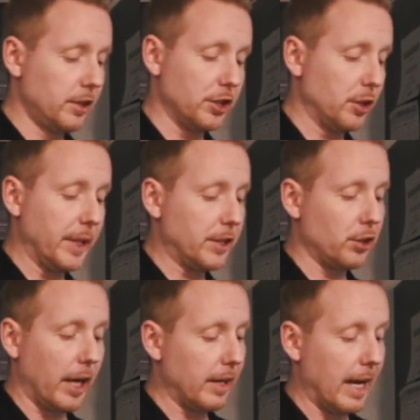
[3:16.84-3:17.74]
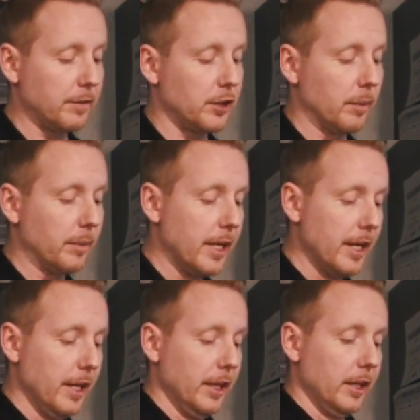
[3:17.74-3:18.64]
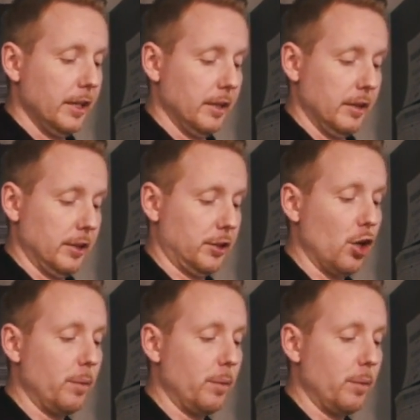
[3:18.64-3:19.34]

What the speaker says: just a mixture. I have some snow